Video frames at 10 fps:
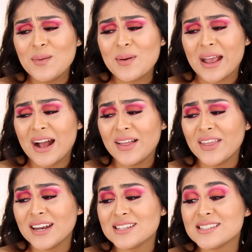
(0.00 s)
my god,
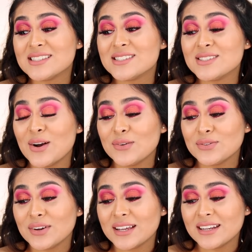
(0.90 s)
that is so
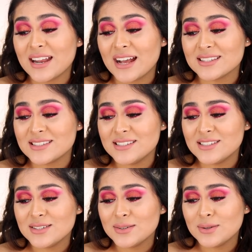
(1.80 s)
freaking
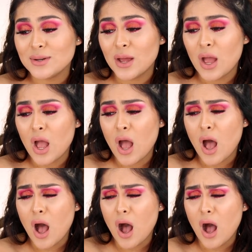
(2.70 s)
nasty, dude.
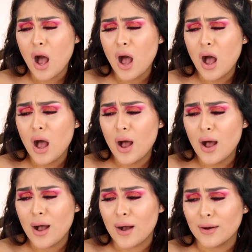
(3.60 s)

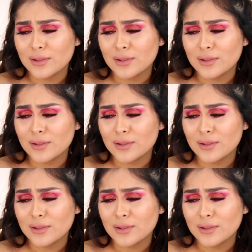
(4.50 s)
Oh,